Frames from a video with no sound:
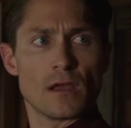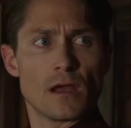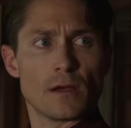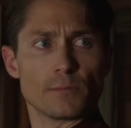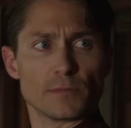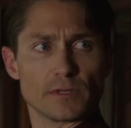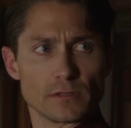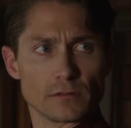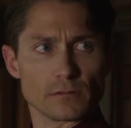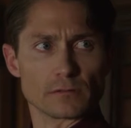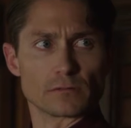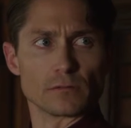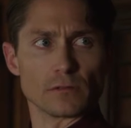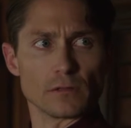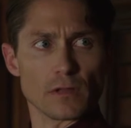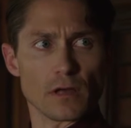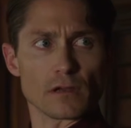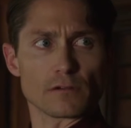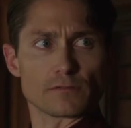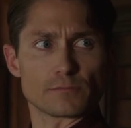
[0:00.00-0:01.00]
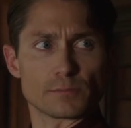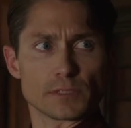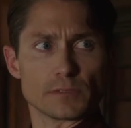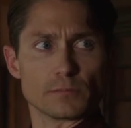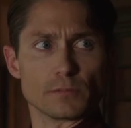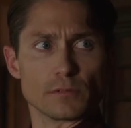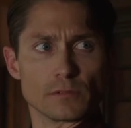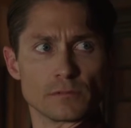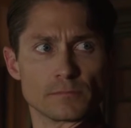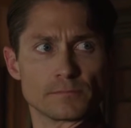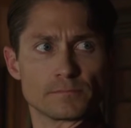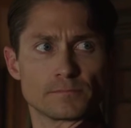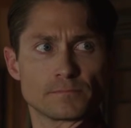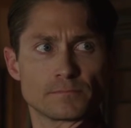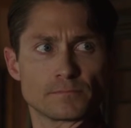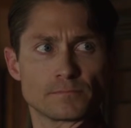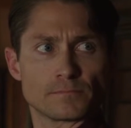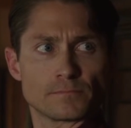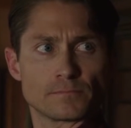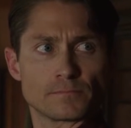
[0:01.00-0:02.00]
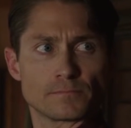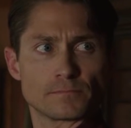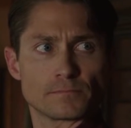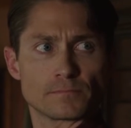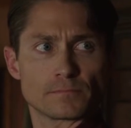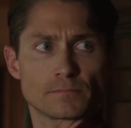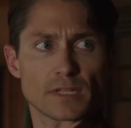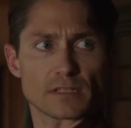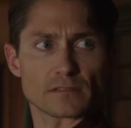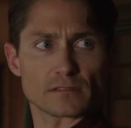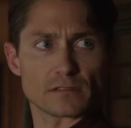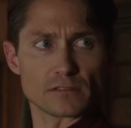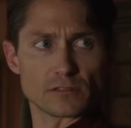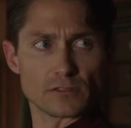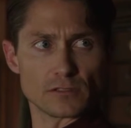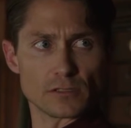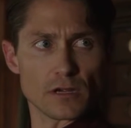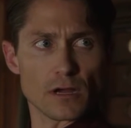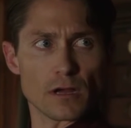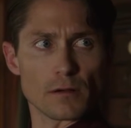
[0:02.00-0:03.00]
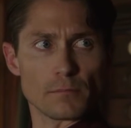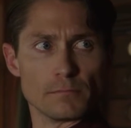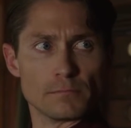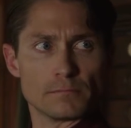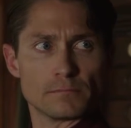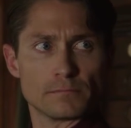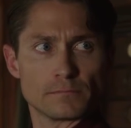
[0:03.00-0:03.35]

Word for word: I'm a hero to a lot of people. That's the job.